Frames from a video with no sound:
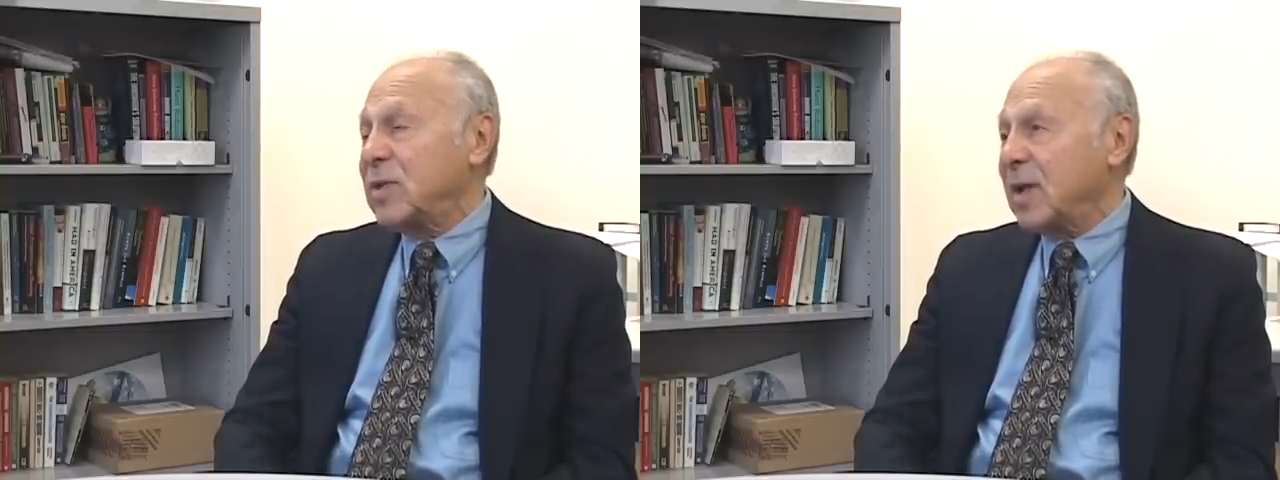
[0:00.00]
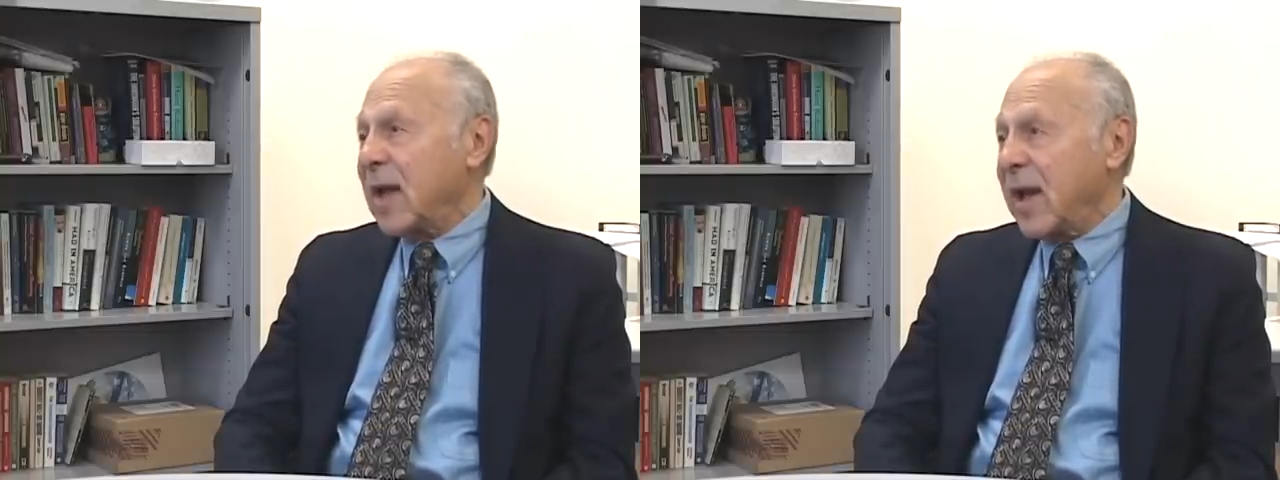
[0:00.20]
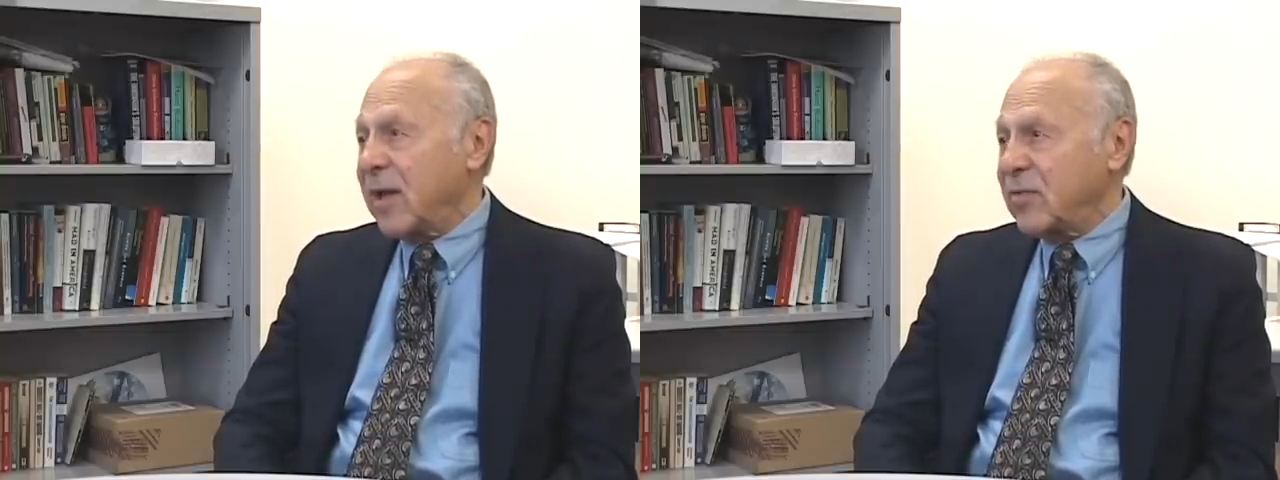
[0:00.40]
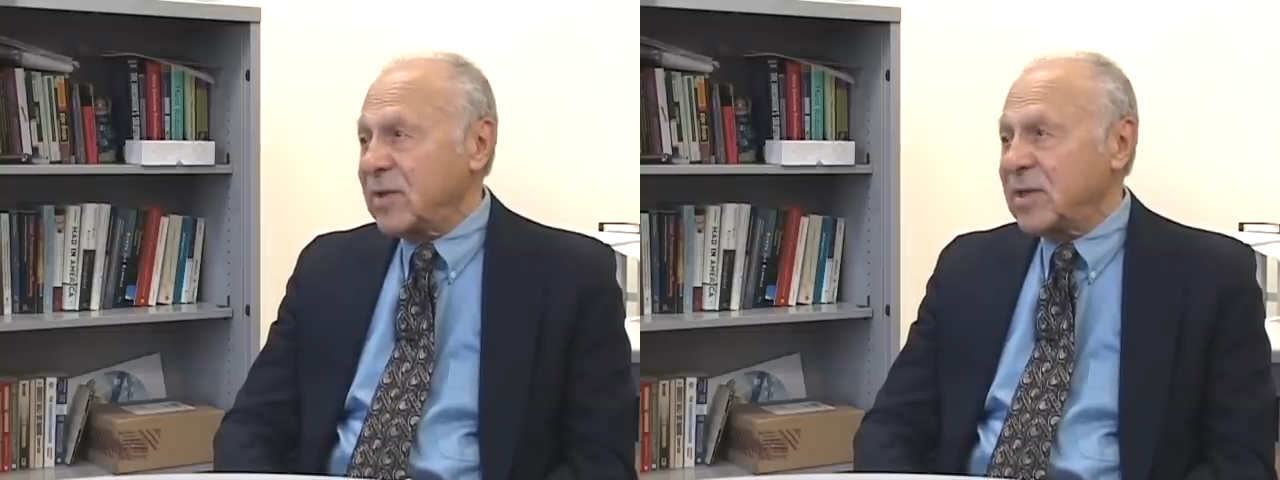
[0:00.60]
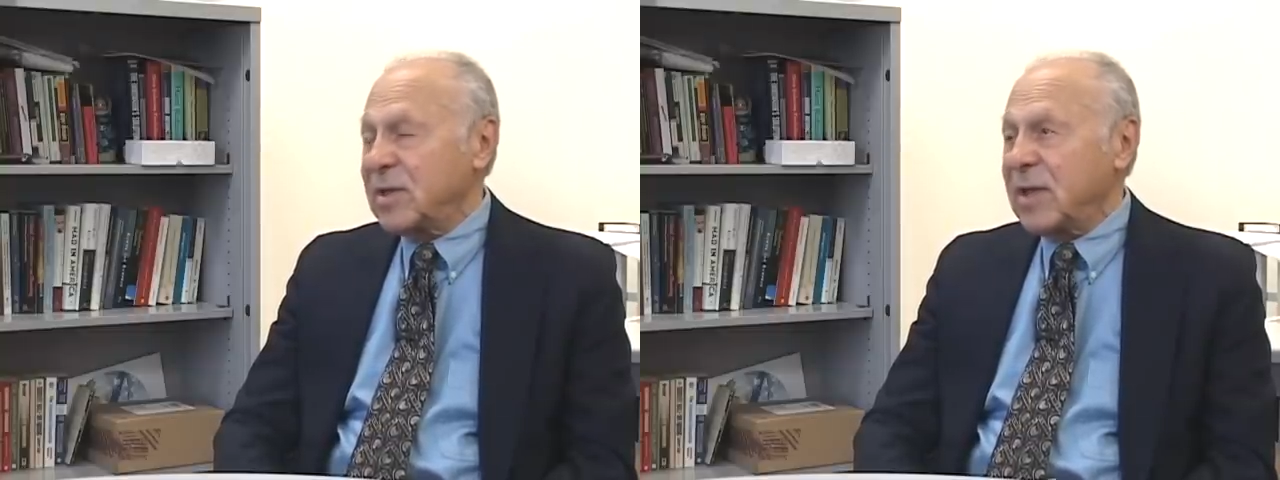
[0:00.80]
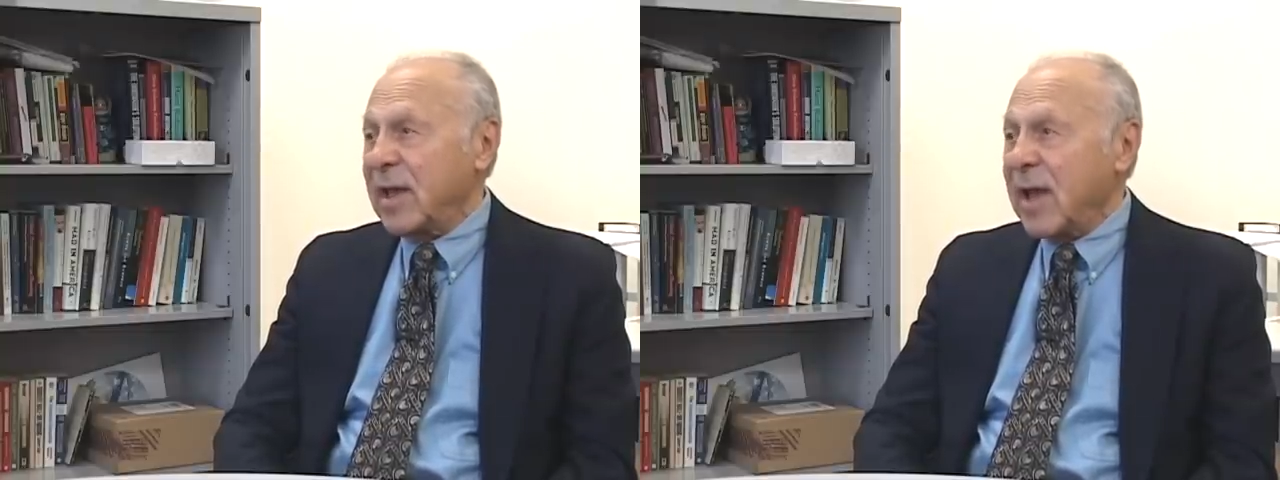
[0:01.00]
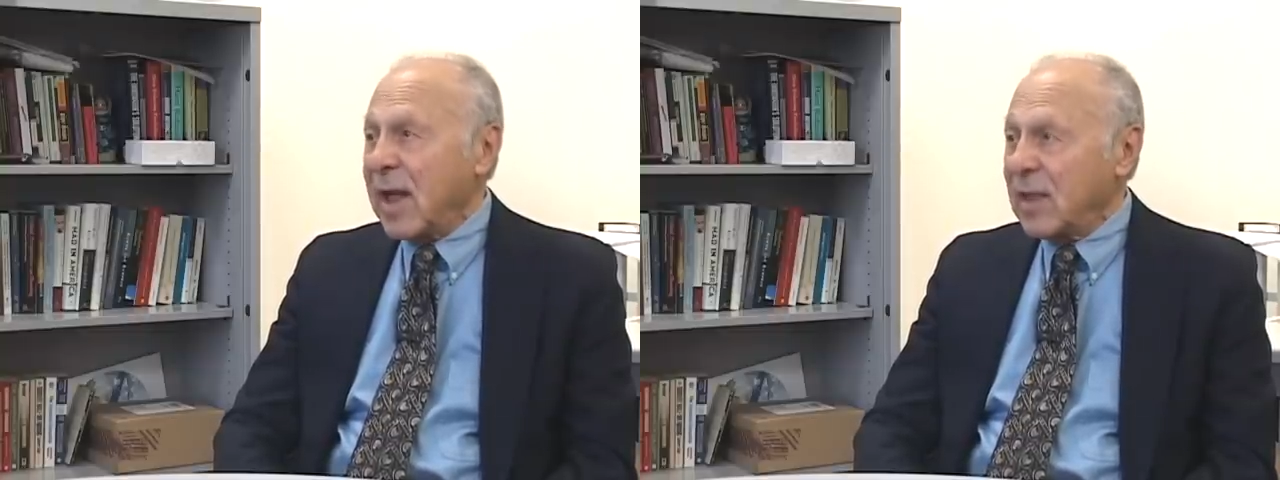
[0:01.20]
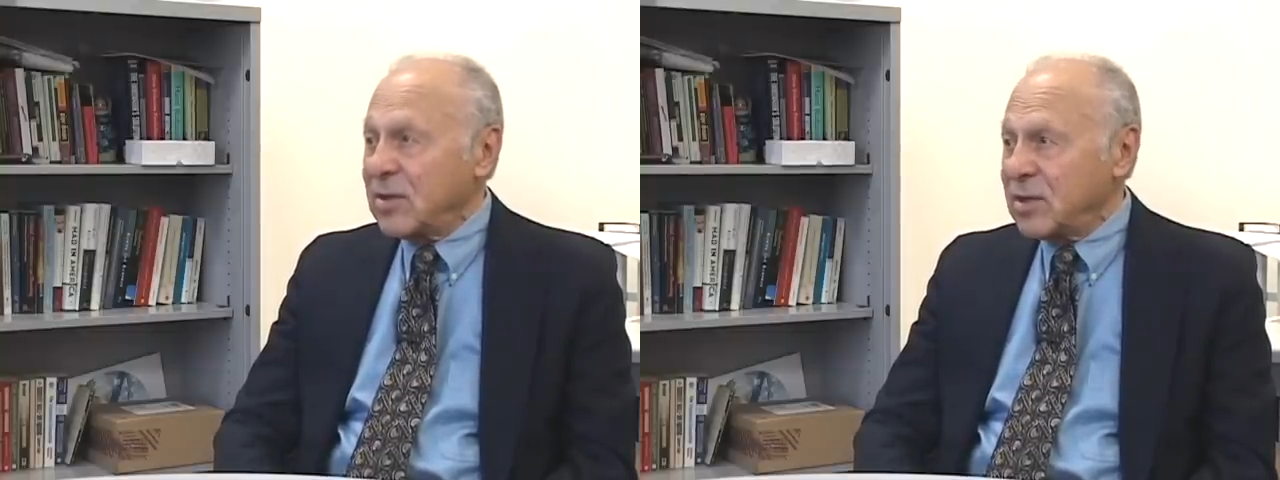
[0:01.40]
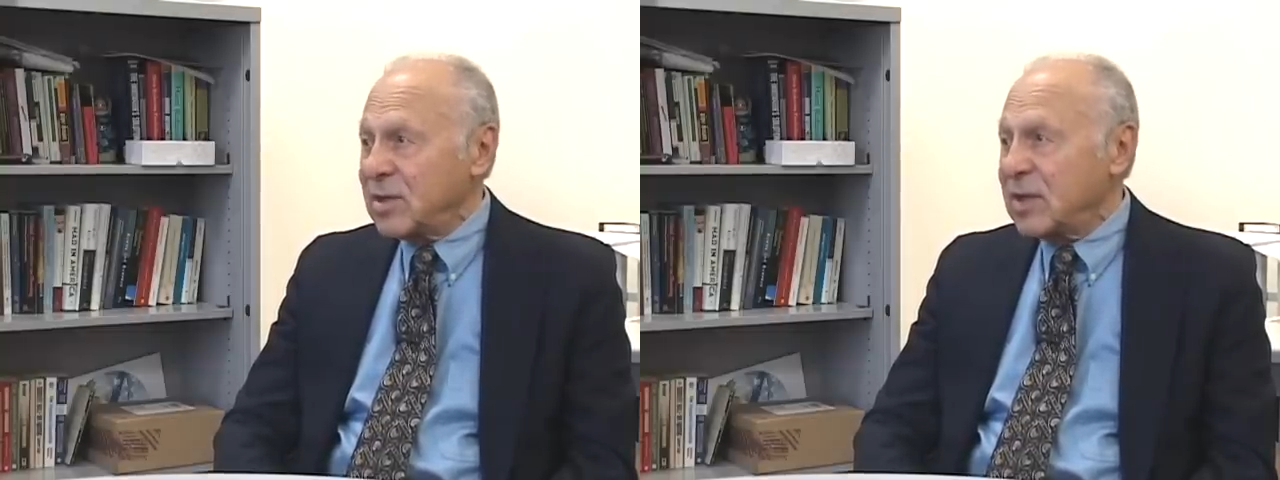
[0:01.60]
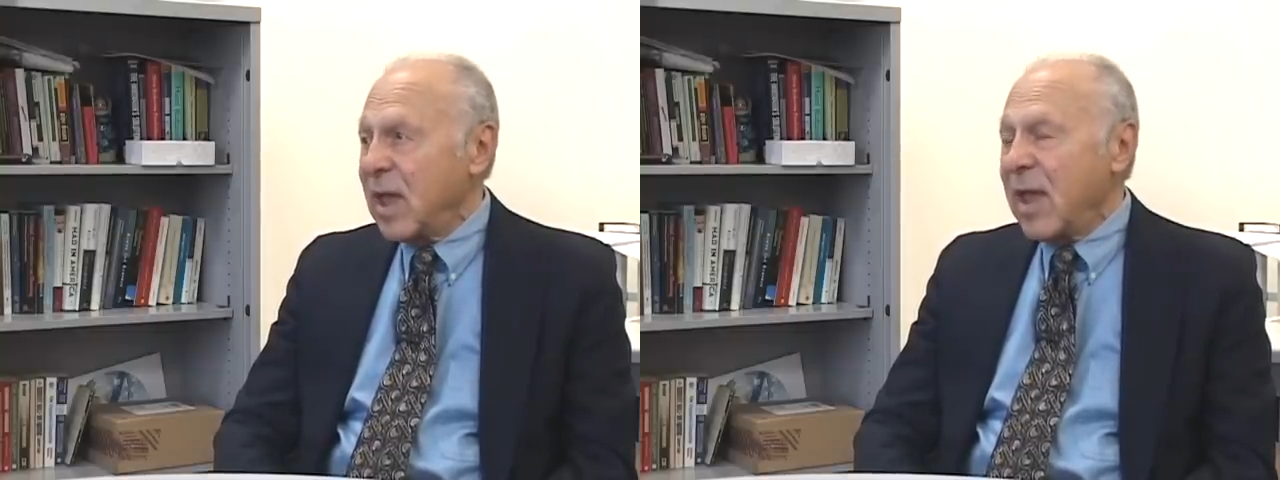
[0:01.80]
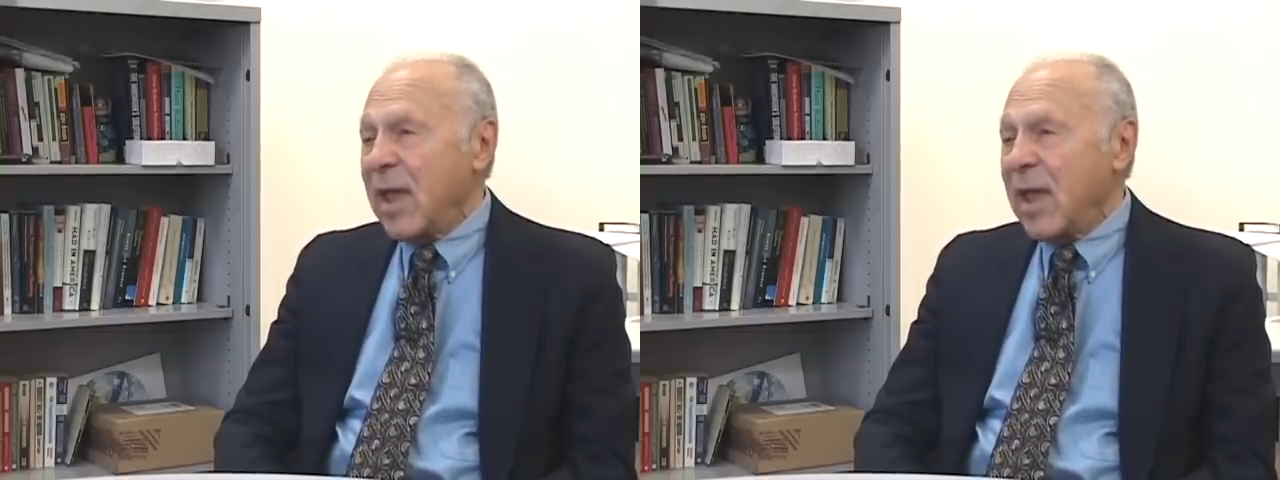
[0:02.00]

psychiatrists, a psychologist.